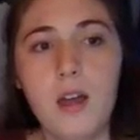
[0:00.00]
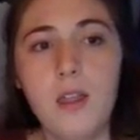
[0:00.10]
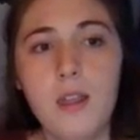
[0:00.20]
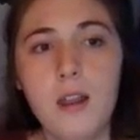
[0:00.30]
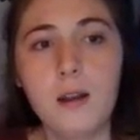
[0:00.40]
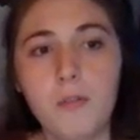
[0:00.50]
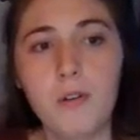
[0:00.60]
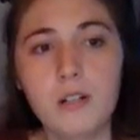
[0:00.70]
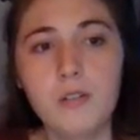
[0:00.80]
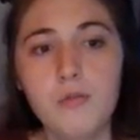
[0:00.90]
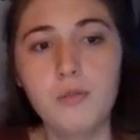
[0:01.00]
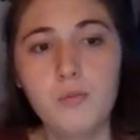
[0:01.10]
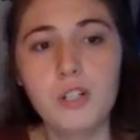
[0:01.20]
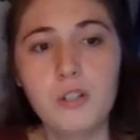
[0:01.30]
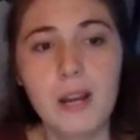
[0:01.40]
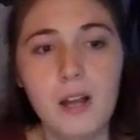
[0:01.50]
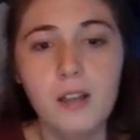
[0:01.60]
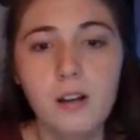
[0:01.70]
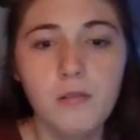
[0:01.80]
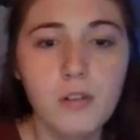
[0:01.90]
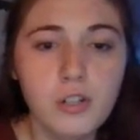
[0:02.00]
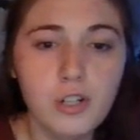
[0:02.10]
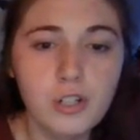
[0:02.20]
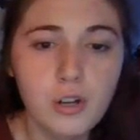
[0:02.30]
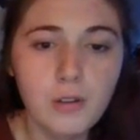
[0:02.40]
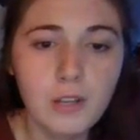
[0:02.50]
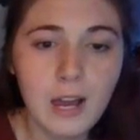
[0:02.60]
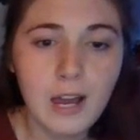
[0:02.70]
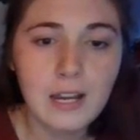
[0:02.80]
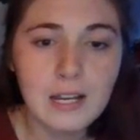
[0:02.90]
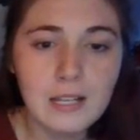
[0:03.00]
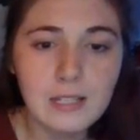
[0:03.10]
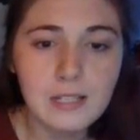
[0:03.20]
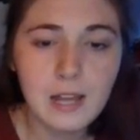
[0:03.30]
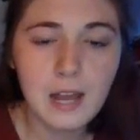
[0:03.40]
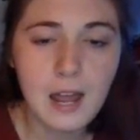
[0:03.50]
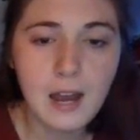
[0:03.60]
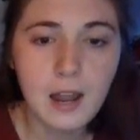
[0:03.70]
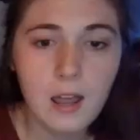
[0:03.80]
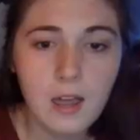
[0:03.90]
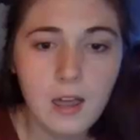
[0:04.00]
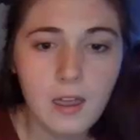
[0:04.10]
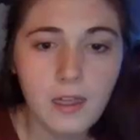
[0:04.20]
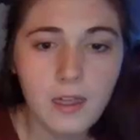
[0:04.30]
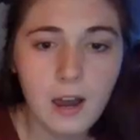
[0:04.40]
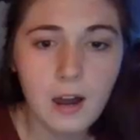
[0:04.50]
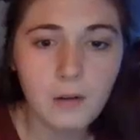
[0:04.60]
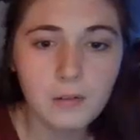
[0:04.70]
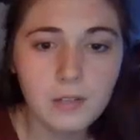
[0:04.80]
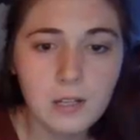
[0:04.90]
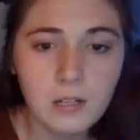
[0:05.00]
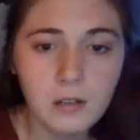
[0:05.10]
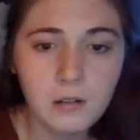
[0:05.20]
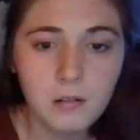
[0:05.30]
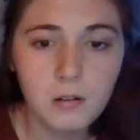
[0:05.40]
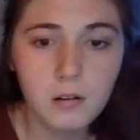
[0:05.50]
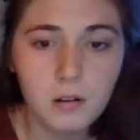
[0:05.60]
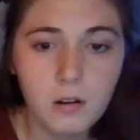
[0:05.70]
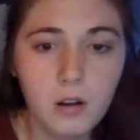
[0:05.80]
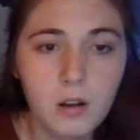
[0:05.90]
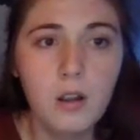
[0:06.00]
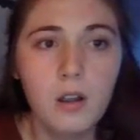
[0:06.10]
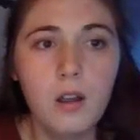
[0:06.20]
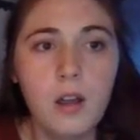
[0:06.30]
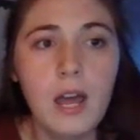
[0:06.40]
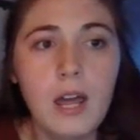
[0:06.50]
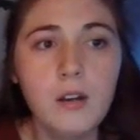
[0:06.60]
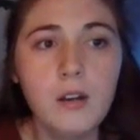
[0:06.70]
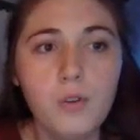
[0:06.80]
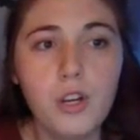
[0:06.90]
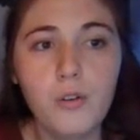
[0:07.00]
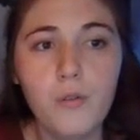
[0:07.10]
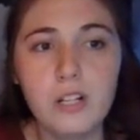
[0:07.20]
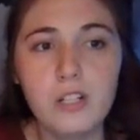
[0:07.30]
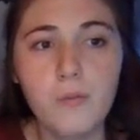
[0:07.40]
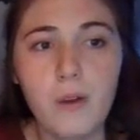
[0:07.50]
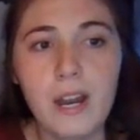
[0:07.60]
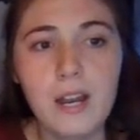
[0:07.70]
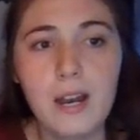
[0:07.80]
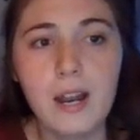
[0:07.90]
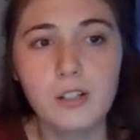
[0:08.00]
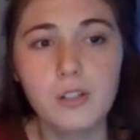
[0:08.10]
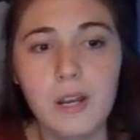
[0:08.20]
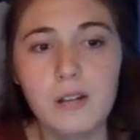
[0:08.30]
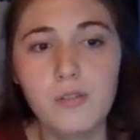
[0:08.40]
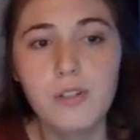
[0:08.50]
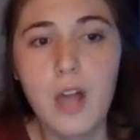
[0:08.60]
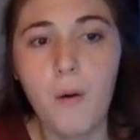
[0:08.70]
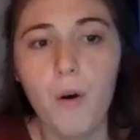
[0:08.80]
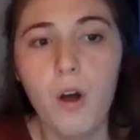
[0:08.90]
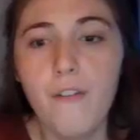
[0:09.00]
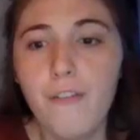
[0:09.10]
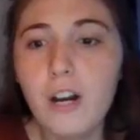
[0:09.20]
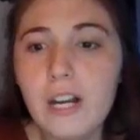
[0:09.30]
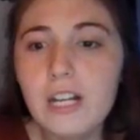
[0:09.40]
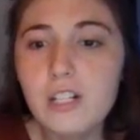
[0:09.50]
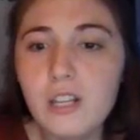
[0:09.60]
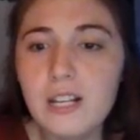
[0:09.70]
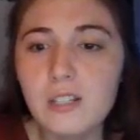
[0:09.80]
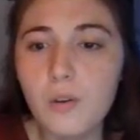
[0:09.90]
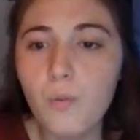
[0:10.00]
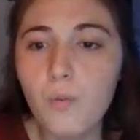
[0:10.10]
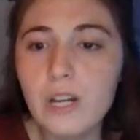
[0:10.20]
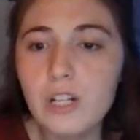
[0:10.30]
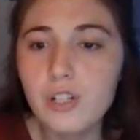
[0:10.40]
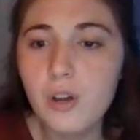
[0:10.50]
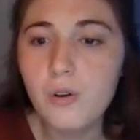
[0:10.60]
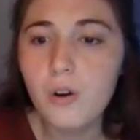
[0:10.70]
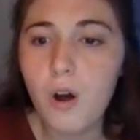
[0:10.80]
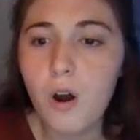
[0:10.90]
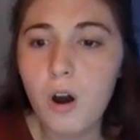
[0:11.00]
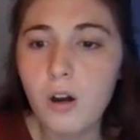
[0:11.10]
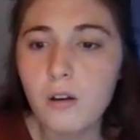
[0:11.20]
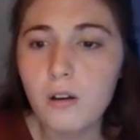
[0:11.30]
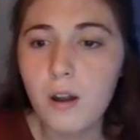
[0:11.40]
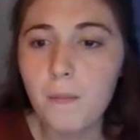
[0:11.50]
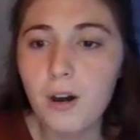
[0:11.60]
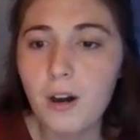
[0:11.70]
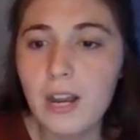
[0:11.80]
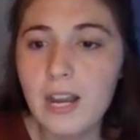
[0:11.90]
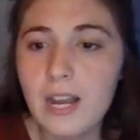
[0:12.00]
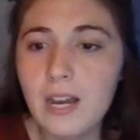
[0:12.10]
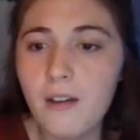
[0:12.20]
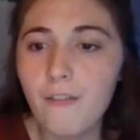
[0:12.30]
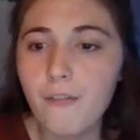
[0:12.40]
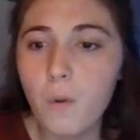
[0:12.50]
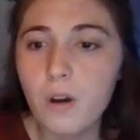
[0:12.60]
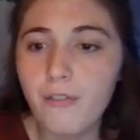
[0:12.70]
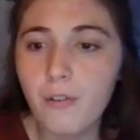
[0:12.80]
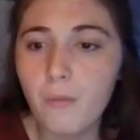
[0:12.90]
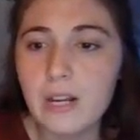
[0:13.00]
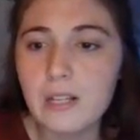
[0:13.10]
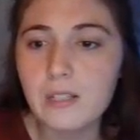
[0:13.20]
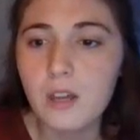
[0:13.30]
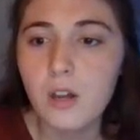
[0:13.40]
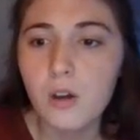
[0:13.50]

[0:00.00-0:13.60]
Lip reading: And then I'm going to switch my color to show that that is 10,000. And you're going to write it next to it. So for each of these, we showed our number in 4 different ways.